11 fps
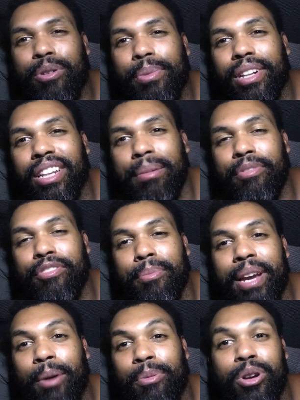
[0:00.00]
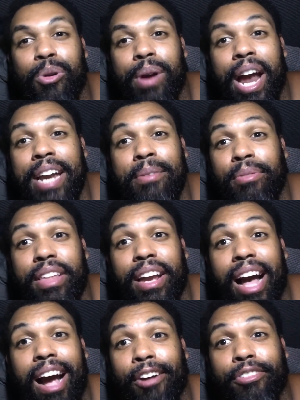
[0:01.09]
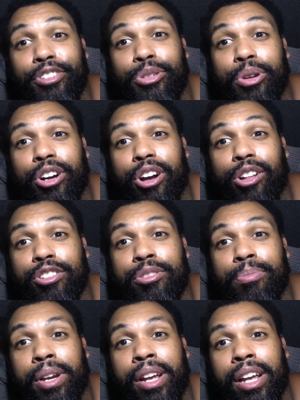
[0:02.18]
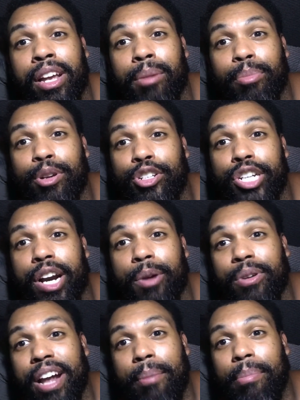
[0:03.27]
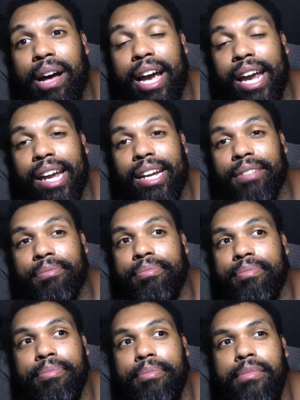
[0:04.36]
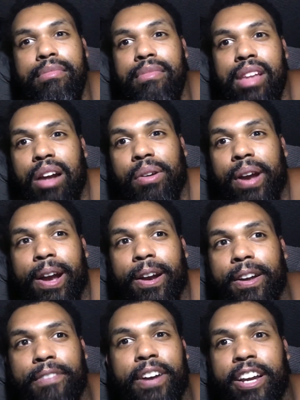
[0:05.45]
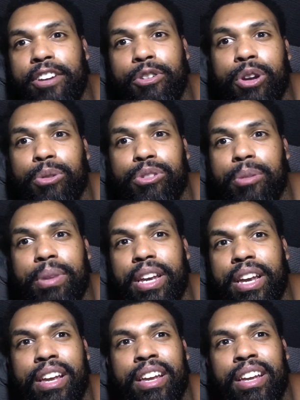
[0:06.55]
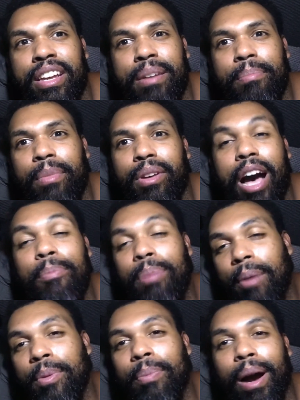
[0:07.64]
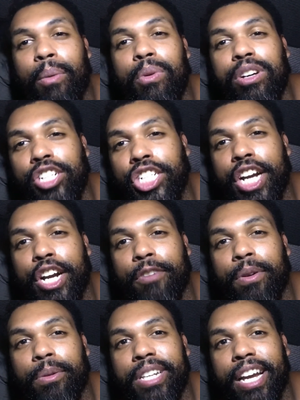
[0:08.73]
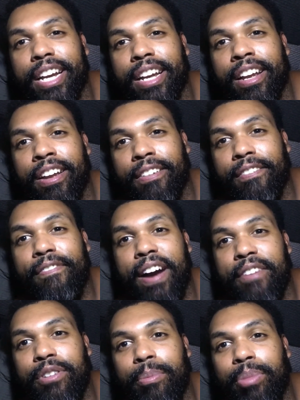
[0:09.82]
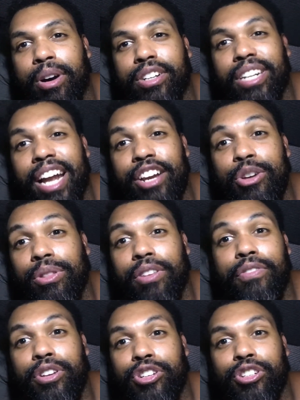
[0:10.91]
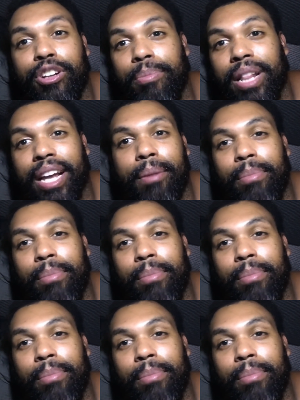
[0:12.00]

would be the limit for me I wouldn't go anything higher than $200 per share I would not buy I don't care if I knew it was gonna be I'll probably buy one share if it was like 500 bucks and I knew in the future it's gonna be like a